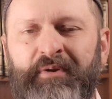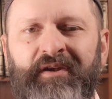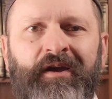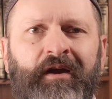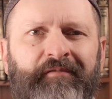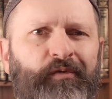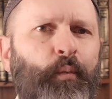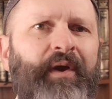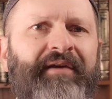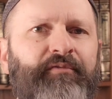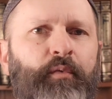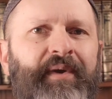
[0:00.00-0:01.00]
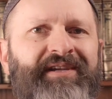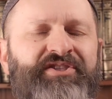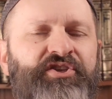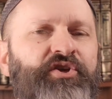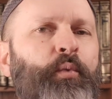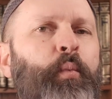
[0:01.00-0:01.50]
but for whatever
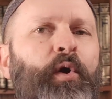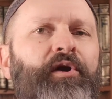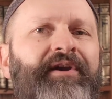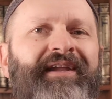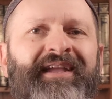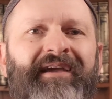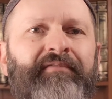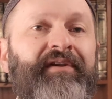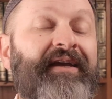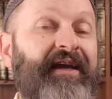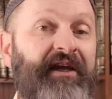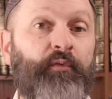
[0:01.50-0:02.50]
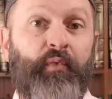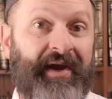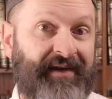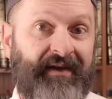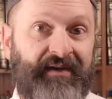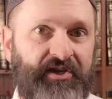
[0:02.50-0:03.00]
reason you weren't given any
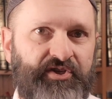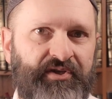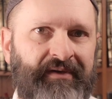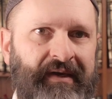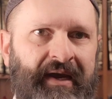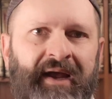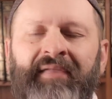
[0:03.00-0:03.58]
recognition?